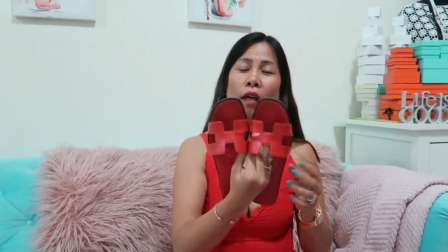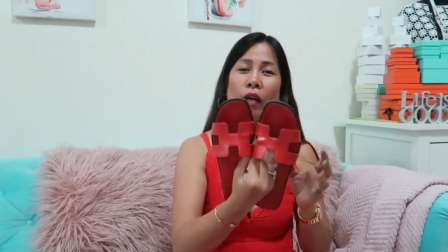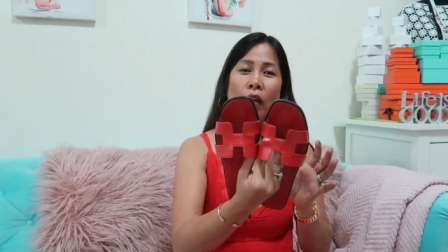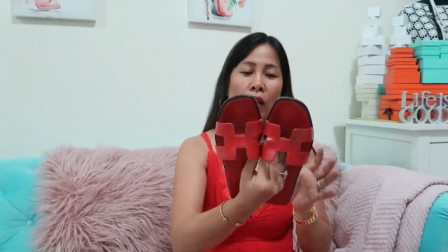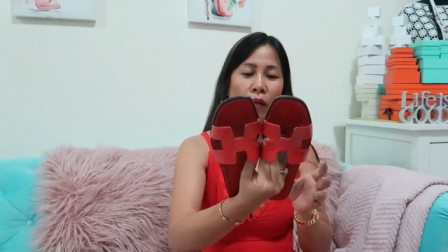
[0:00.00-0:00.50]

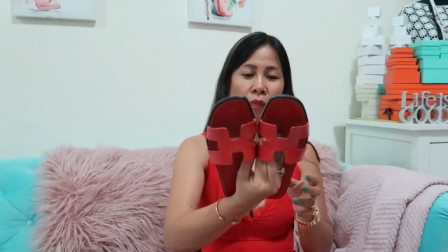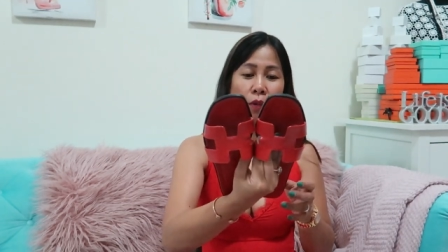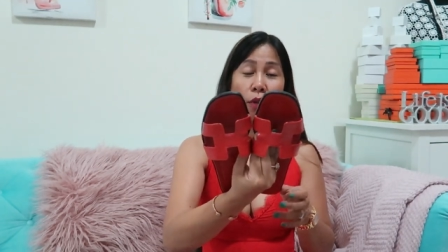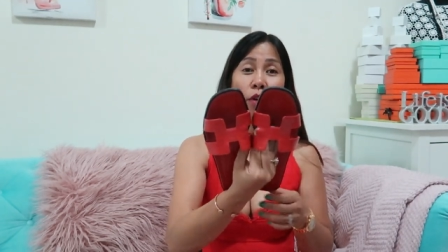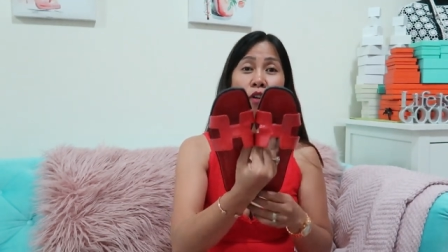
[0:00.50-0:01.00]

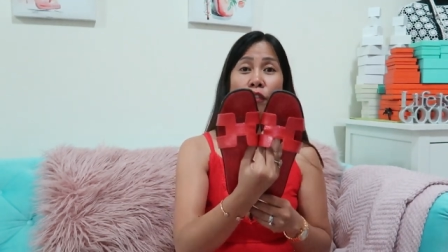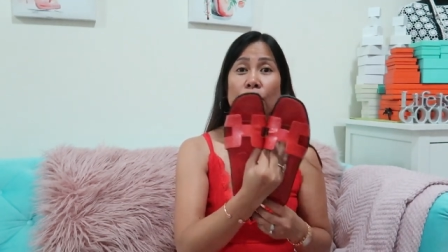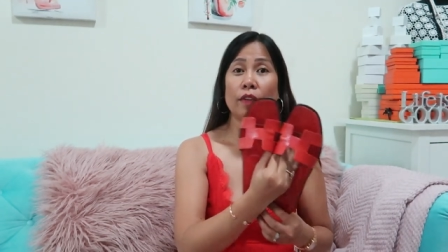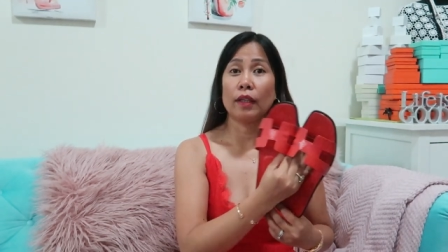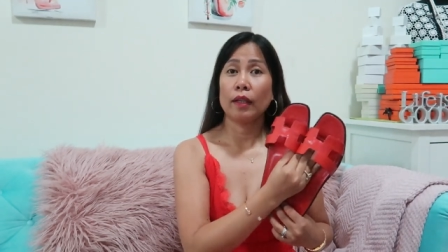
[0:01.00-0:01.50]
um, of
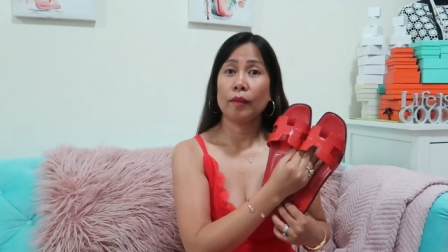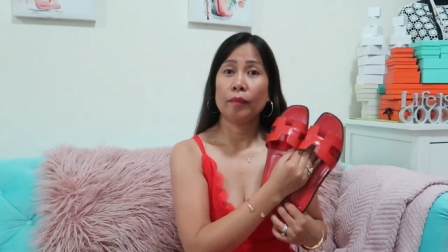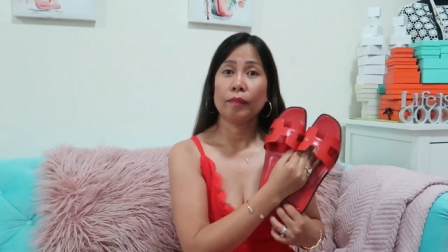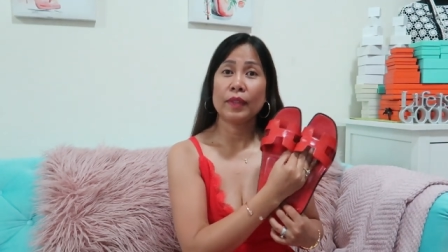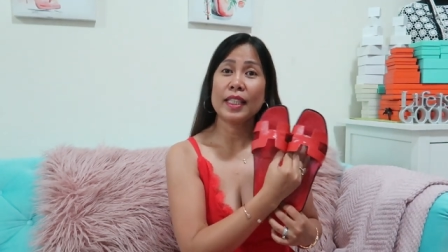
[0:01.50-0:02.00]
uh,
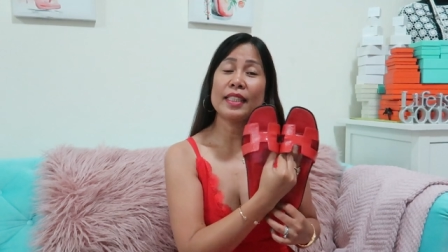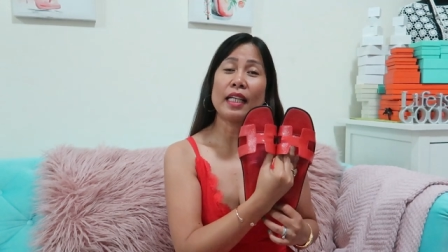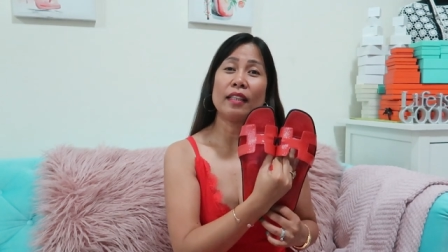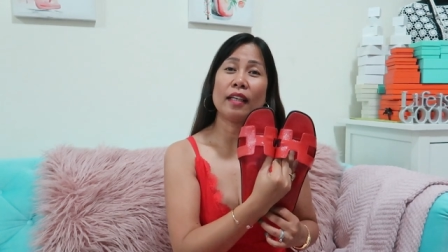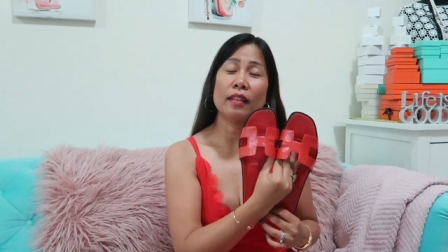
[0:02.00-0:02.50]
these
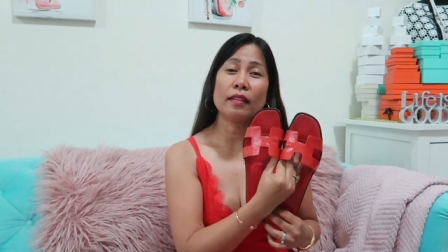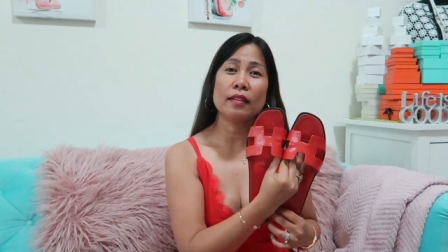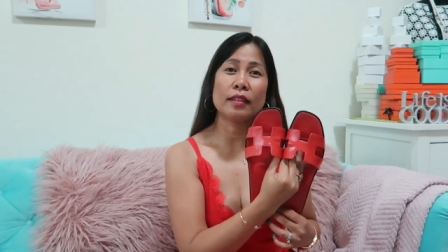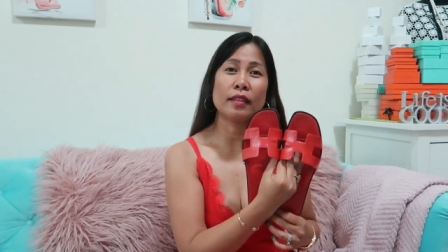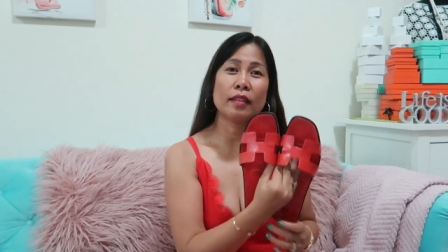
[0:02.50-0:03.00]
sandals